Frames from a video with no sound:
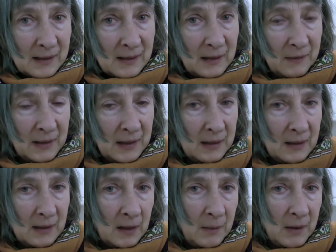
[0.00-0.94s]
see if they
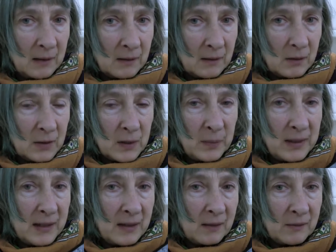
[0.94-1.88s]
can come out
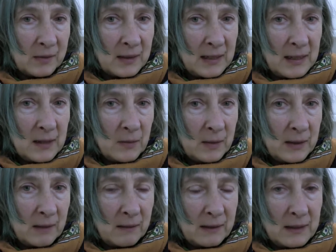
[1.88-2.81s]
crispy enough to eat
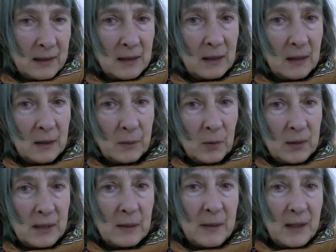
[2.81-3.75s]
without getting cardboard
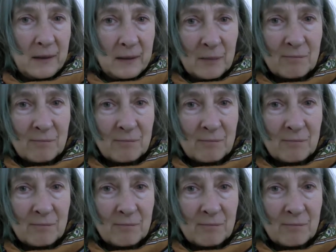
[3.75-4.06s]
in the mouth.